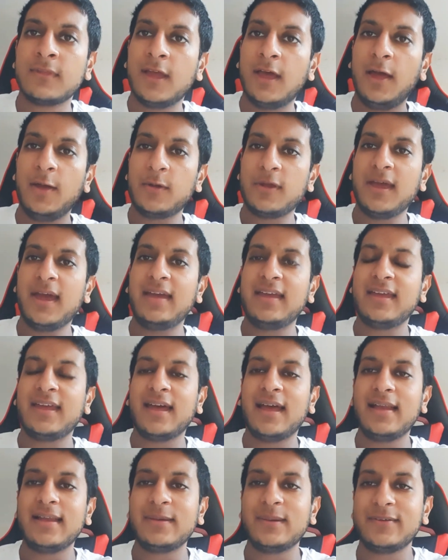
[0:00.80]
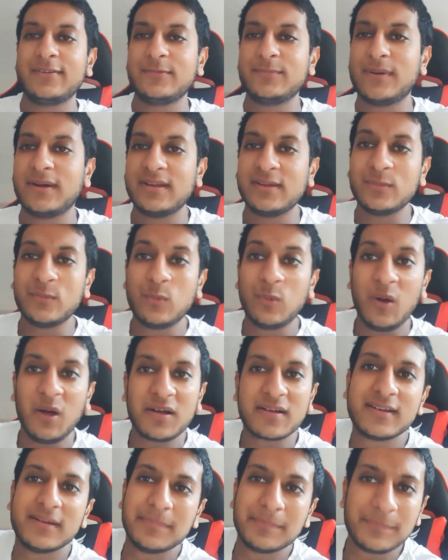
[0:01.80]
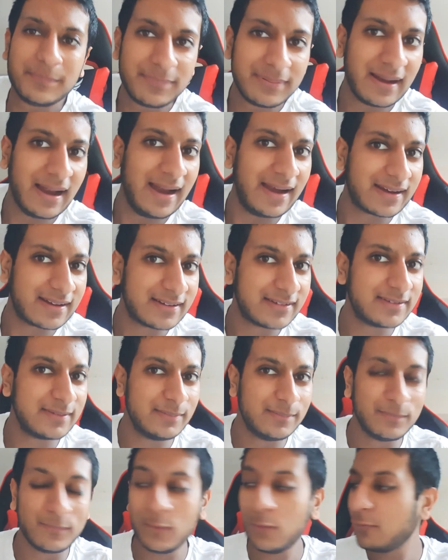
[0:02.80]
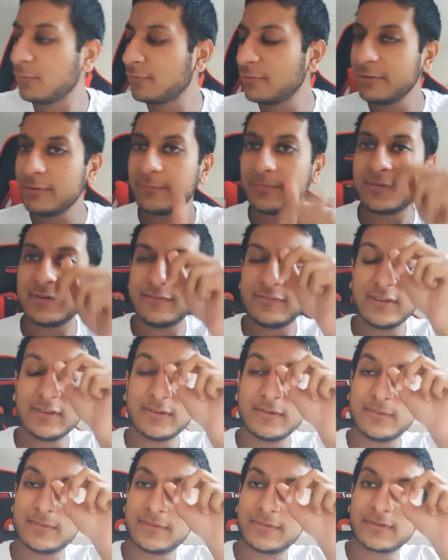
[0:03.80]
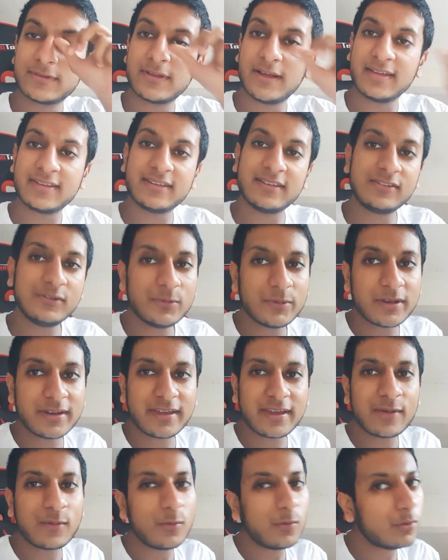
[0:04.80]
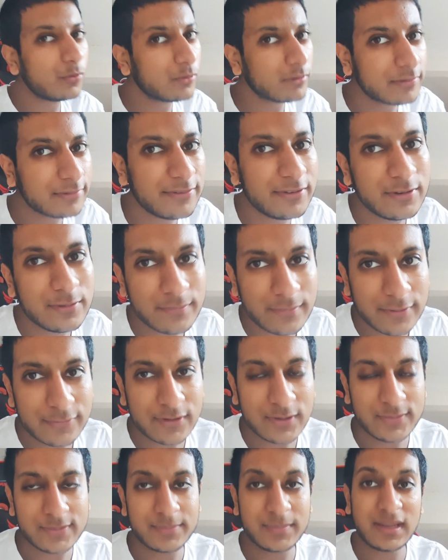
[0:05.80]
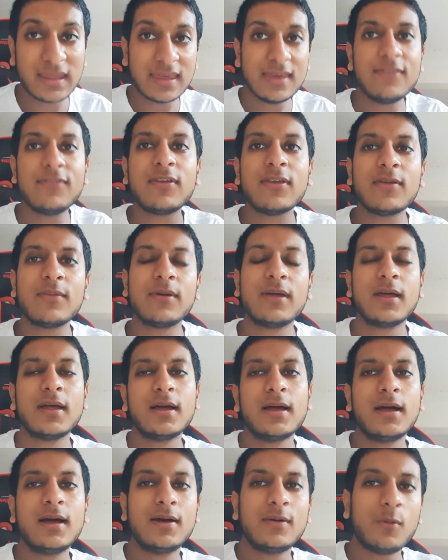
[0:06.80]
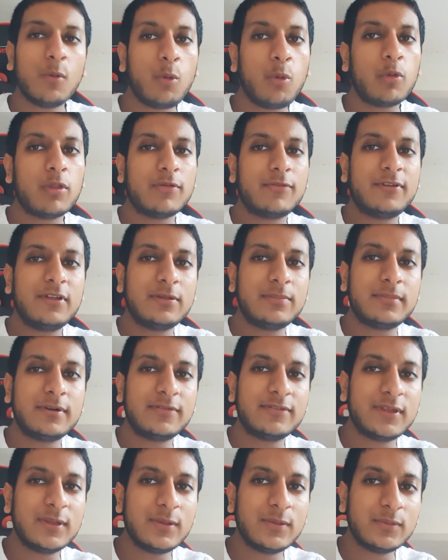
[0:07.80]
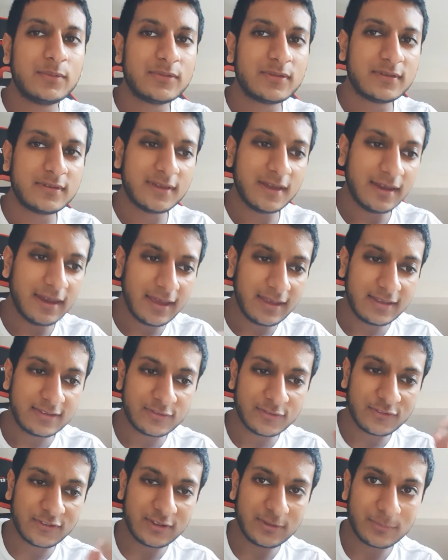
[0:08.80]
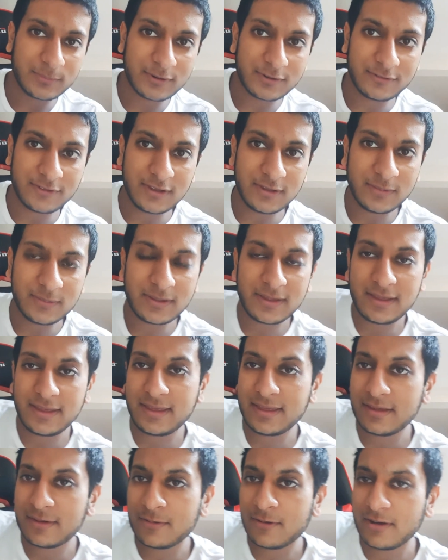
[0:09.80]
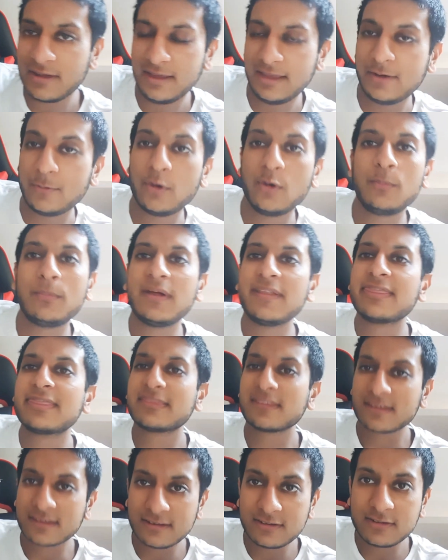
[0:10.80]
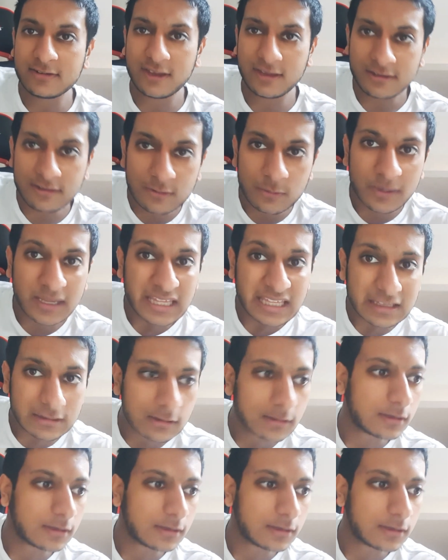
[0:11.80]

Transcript: Okay, hello everybody, welcome back. More film reviews. I said you were going to get all the film reviews, I'm going to give you all the film reviews. Today's film review, Hero, Hero Month continuing,